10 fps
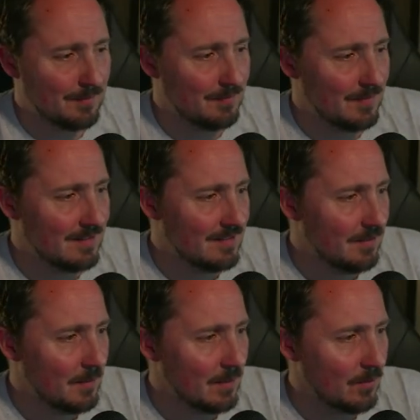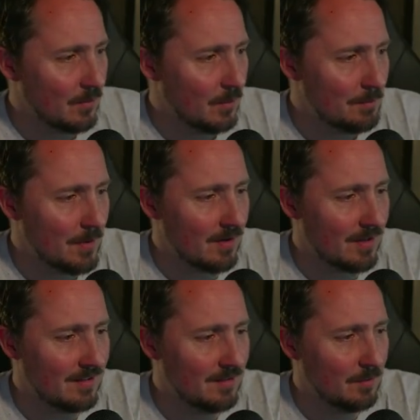Let's have a wee look. What
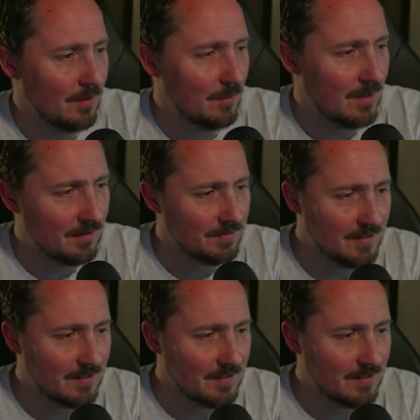bargains? What are we after?